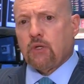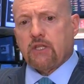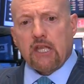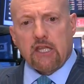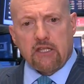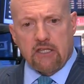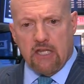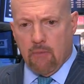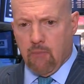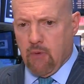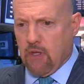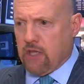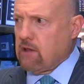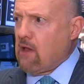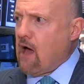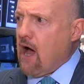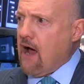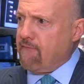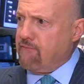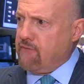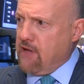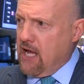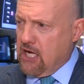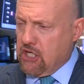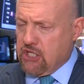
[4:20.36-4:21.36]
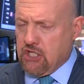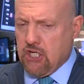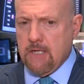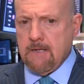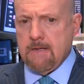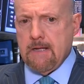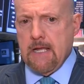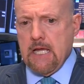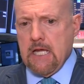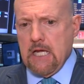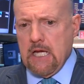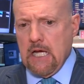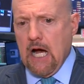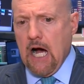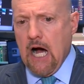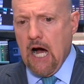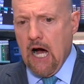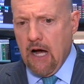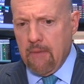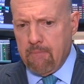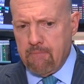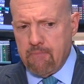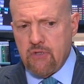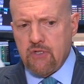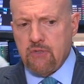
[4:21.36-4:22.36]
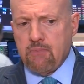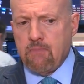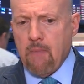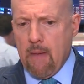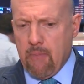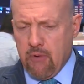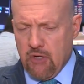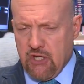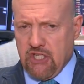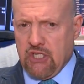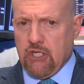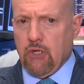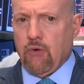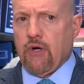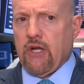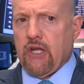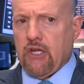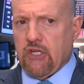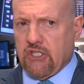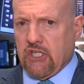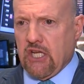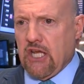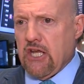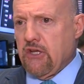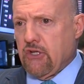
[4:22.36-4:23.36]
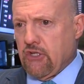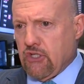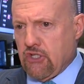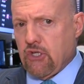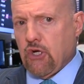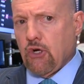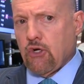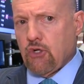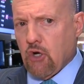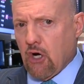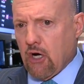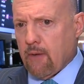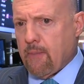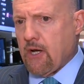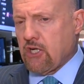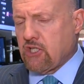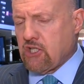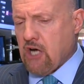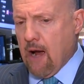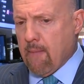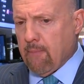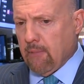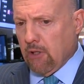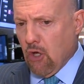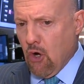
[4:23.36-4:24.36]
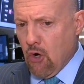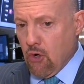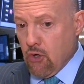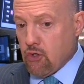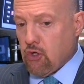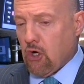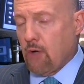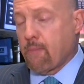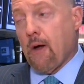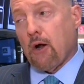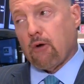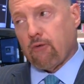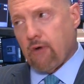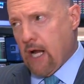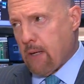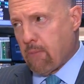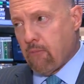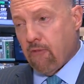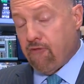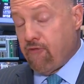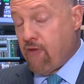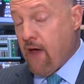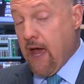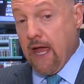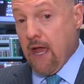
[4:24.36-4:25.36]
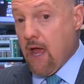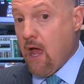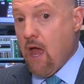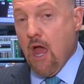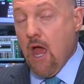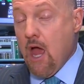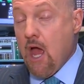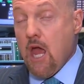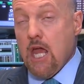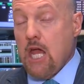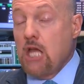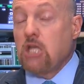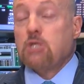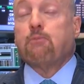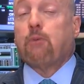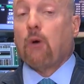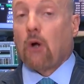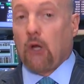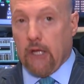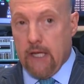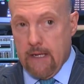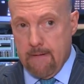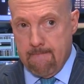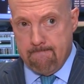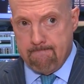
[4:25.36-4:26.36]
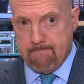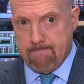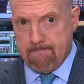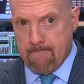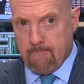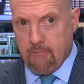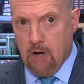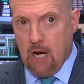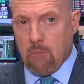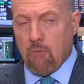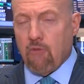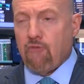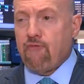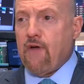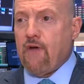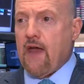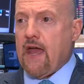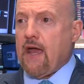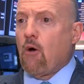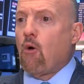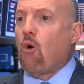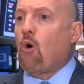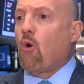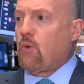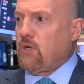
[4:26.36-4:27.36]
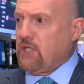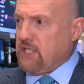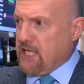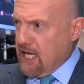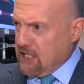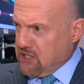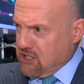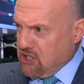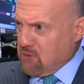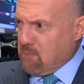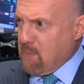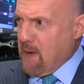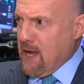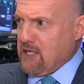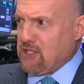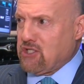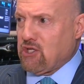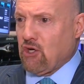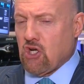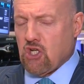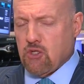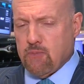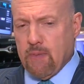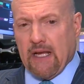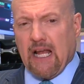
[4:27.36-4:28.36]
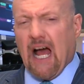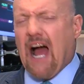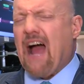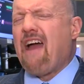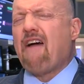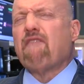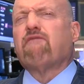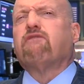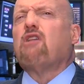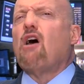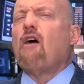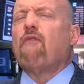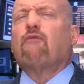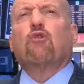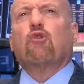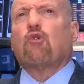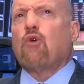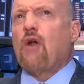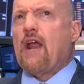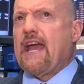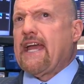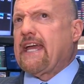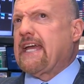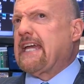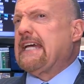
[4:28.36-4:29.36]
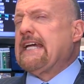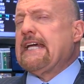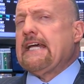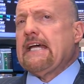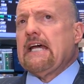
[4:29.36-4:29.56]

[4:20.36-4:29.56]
what they did with Live Nation. Remember, Sirius is, you're talking about John Malone, you're talking about Greg Maffei. He's brilliant. Greg Maffei always gets his man, so to speak. I have loved Greg